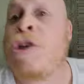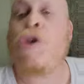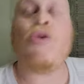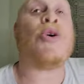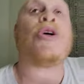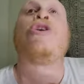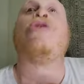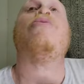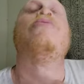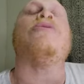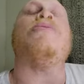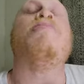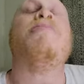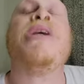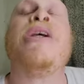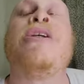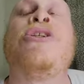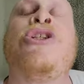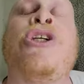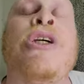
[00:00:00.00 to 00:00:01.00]
You accusing
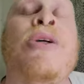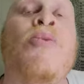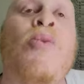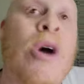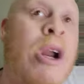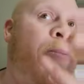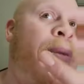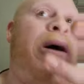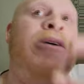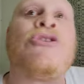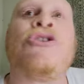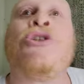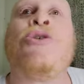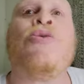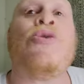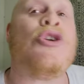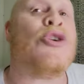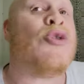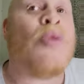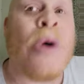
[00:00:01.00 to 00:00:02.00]
me of cheating? What about
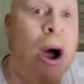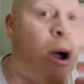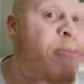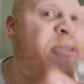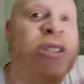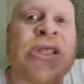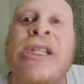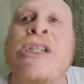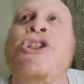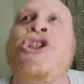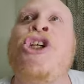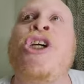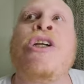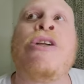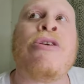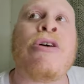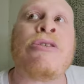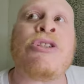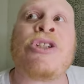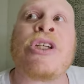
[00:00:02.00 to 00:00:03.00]
you? You obviously
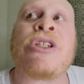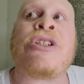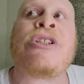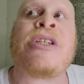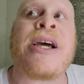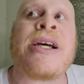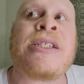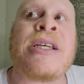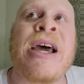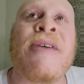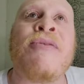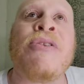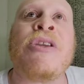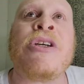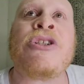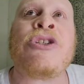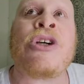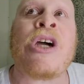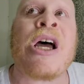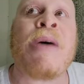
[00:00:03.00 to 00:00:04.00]
cheating on success having
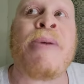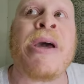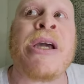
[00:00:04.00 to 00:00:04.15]
this job,